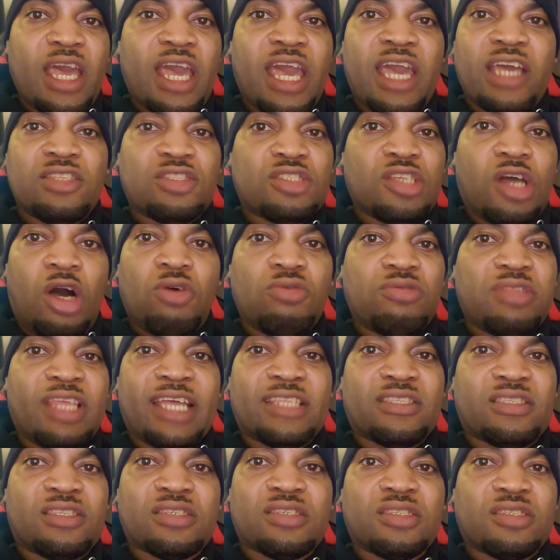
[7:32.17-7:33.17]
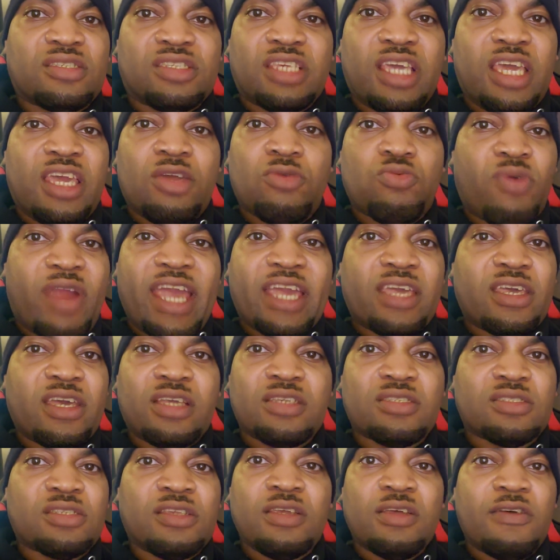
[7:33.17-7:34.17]
and don't let the seed
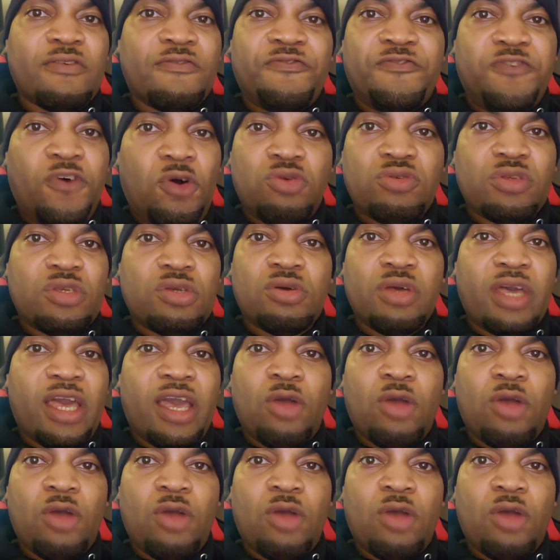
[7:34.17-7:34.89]
rankings fool you,